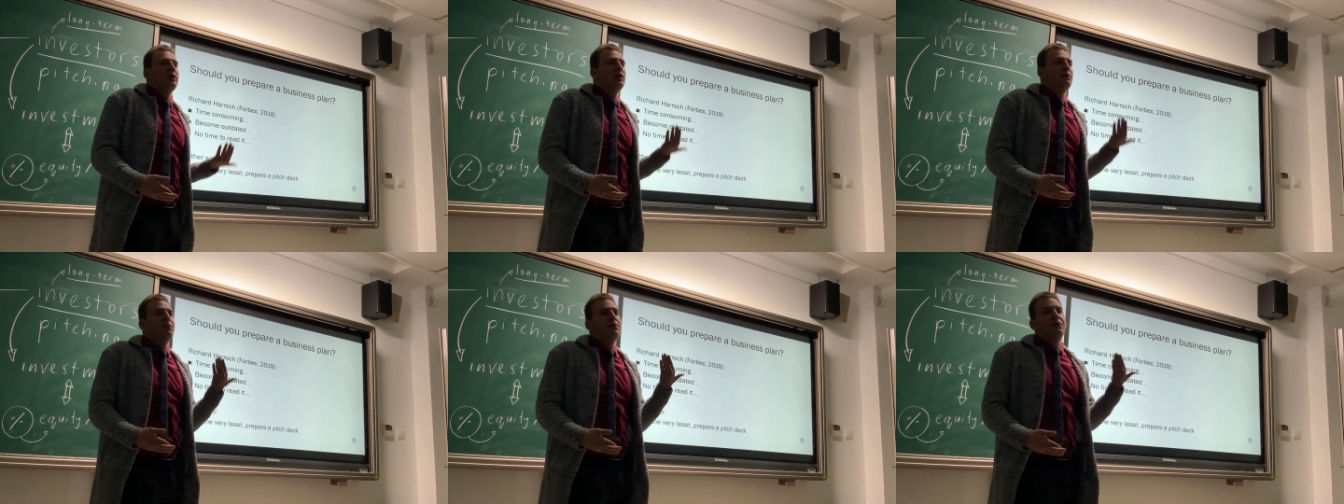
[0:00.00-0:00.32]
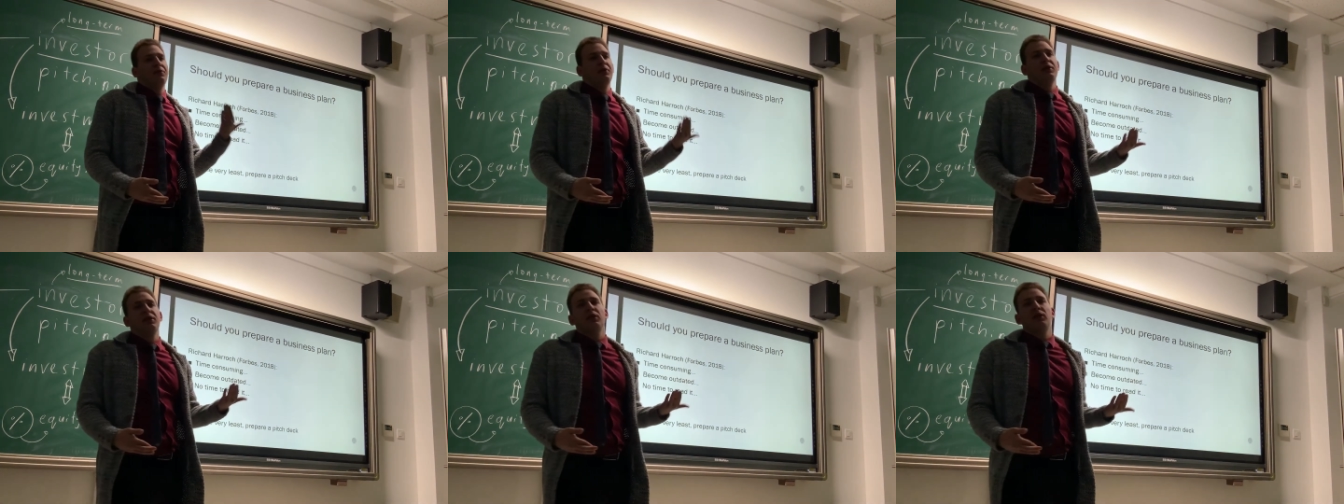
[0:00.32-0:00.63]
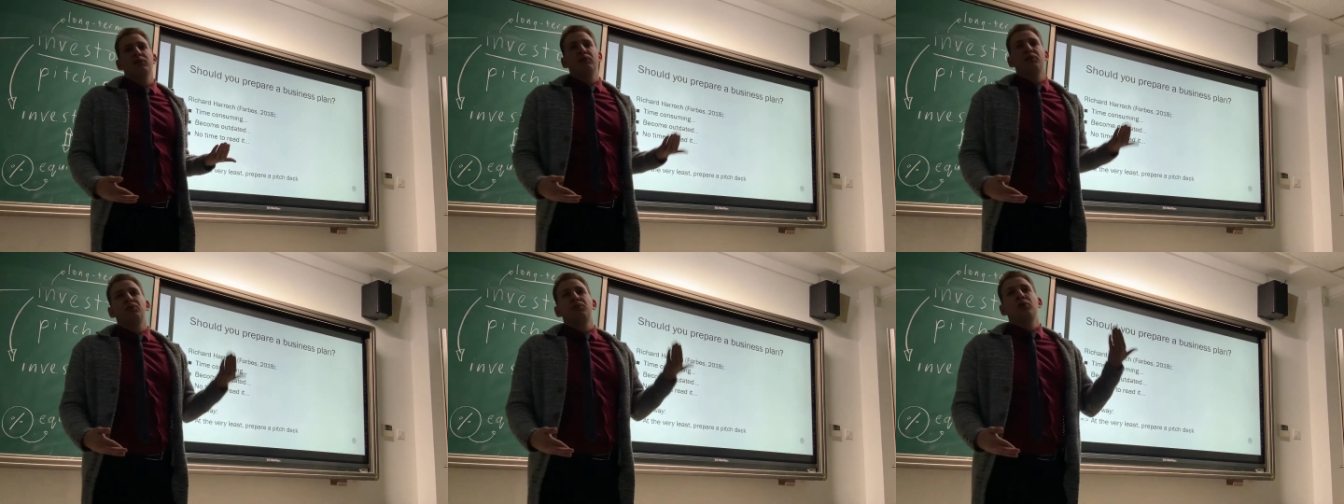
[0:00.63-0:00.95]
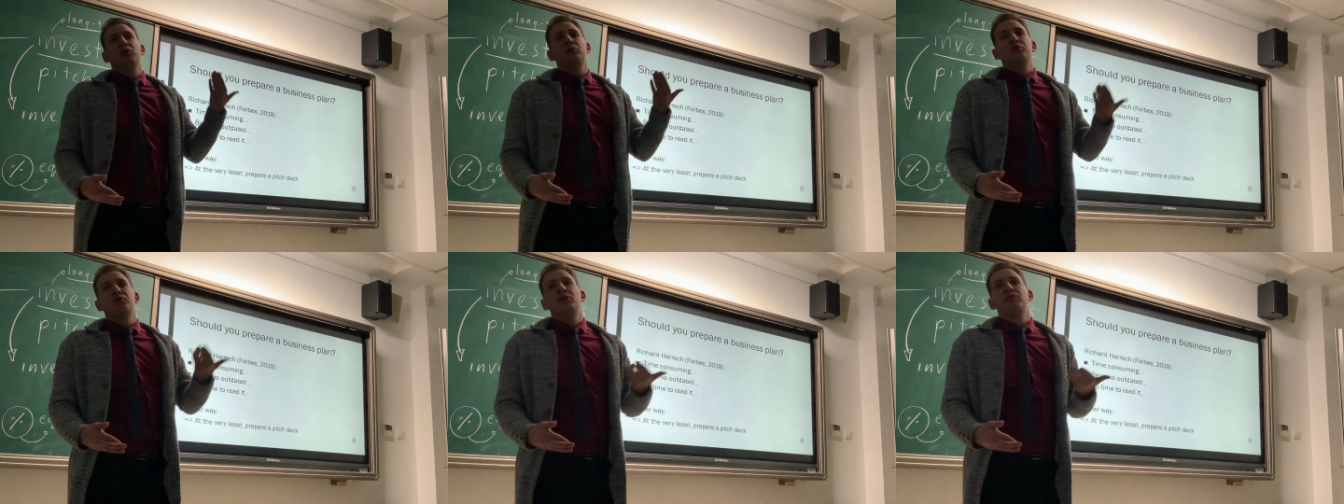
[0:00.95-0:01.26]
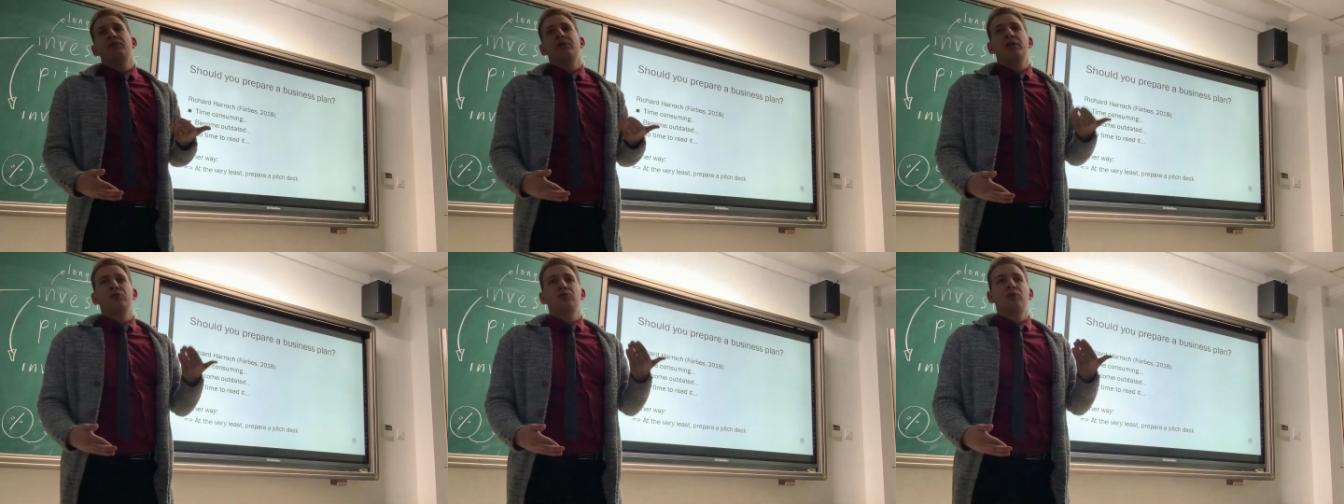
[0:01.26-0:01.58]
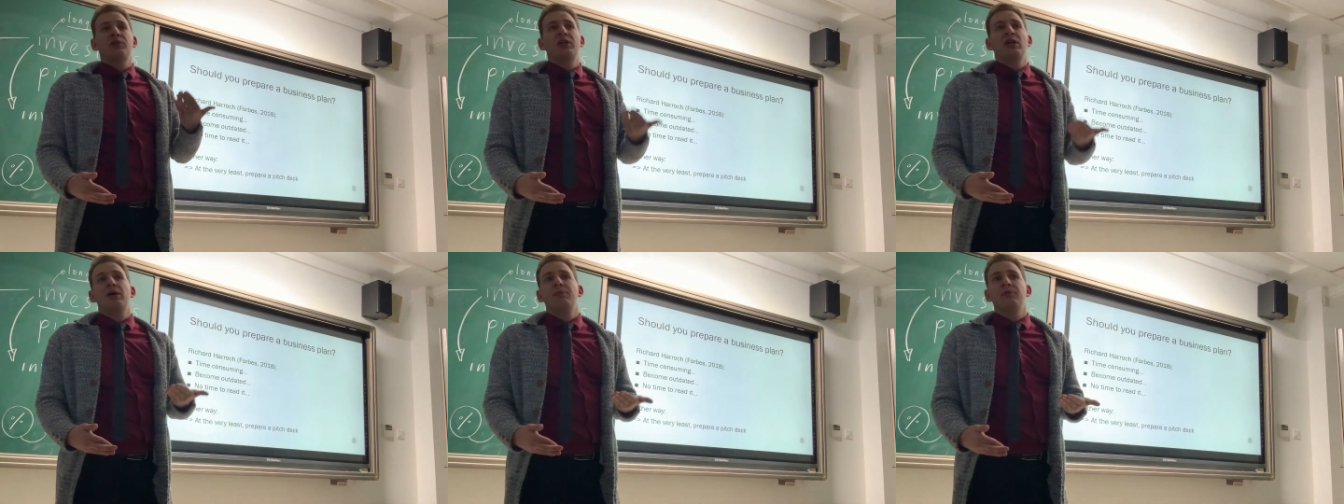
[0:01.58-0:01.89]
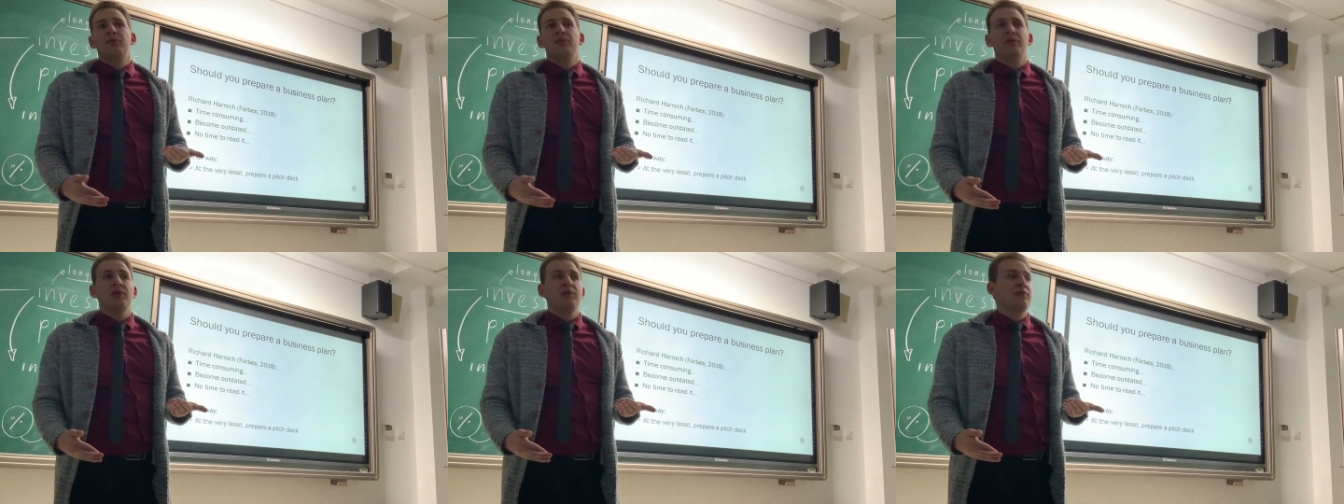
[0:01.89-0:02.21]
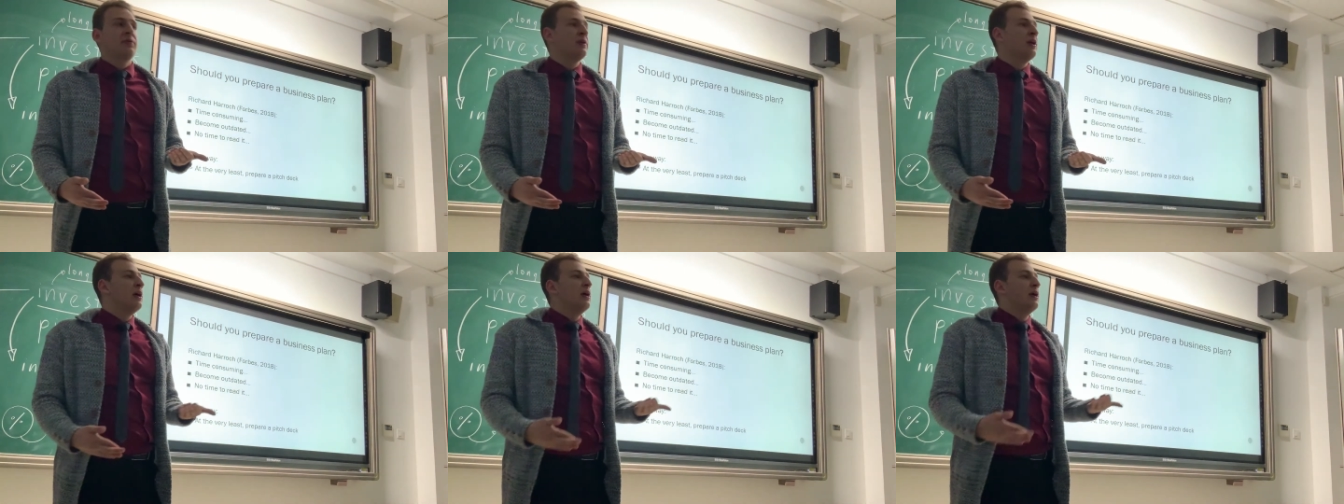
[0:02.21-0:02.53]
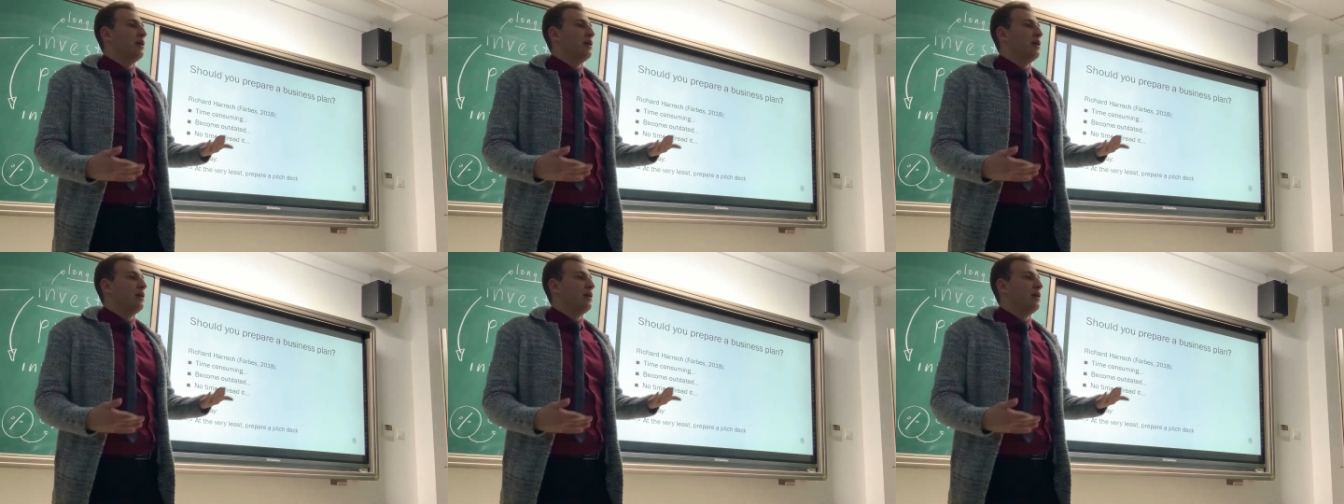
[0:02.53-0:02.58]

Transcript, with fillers: If you're thinking of approaching venture capitalists,